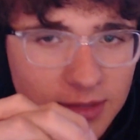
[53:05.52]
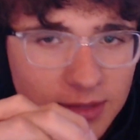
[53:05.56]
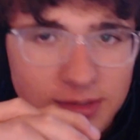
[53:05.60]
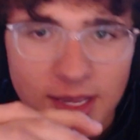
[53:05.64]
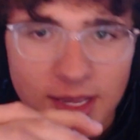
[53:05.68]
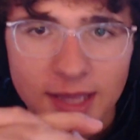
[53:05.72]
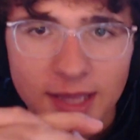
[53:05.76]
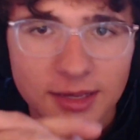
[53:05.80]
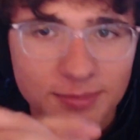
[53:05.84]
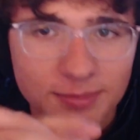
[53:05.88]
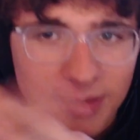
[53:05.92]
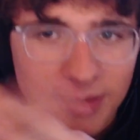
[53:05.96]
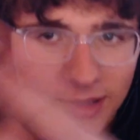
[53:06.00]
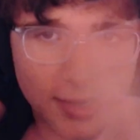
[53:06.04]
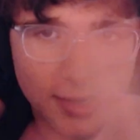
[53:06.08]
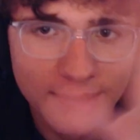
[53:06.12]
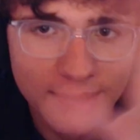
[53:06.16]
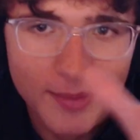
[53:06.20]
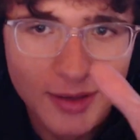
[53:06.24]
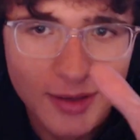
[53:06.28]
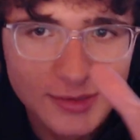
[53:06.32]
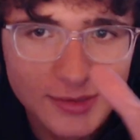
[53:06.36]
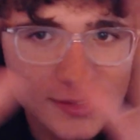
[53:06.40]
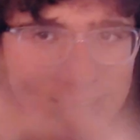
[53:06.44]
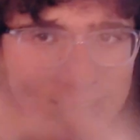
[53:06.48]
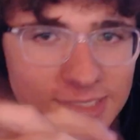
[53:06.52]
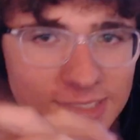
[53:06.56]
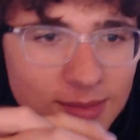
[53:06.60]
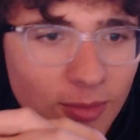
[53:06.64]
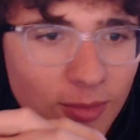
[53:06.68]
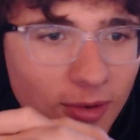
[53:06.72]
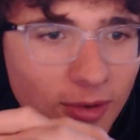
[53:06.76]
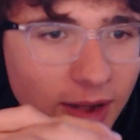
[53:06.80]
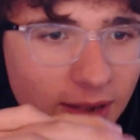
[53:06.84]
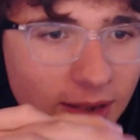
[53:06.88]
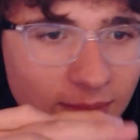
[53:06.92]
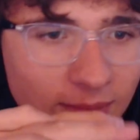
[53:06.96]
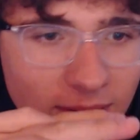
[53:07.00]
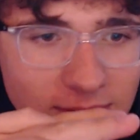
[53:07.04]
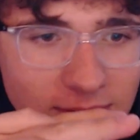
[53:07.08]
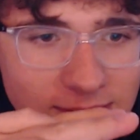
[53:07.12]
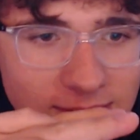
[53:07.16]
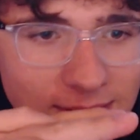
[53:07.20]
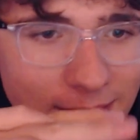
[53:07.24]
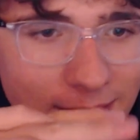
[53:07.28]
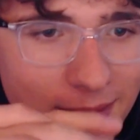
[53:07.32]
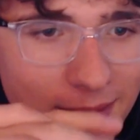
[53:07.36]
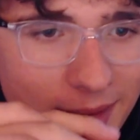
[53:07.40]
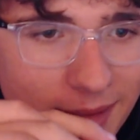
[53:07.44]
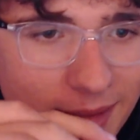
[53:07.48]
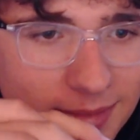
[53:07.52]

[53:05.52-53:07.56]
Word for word: Because can't you plug in a mouse and keyboard anyways?